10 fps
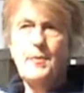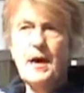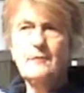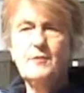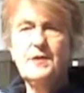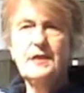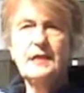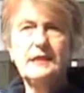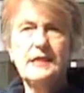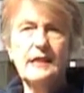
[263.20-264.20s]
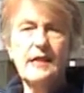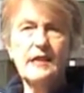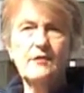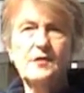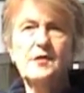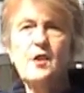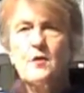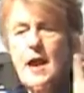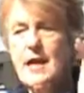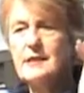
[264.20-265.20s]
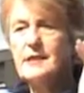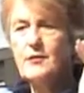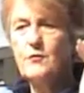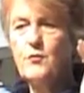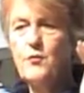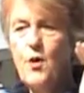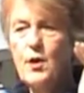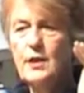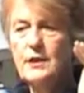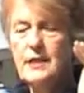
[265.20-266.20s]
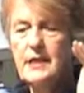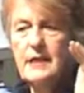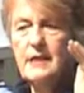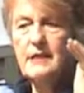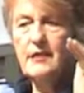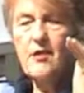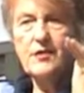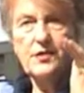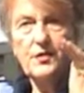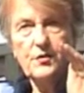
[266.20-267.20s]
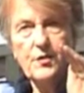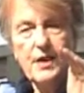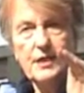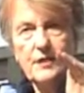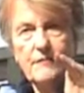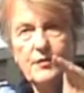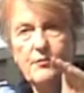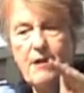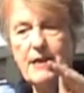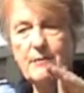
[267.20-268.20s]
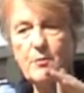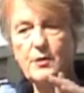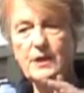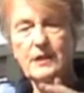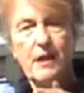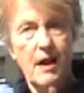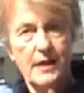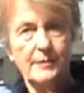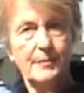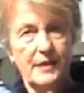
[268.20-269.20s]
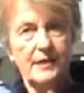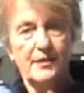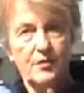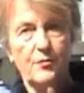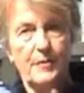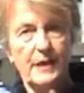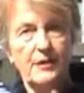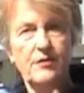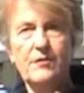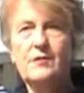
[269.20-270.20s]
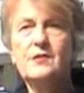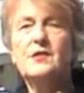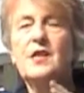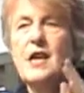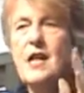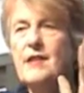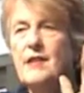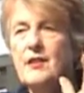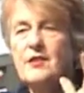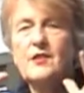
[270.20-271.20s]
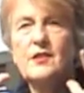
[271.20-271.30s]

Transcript: But within a decade or so, as the quality, the concentration of the uranium ore declines because it's all been used, they're going to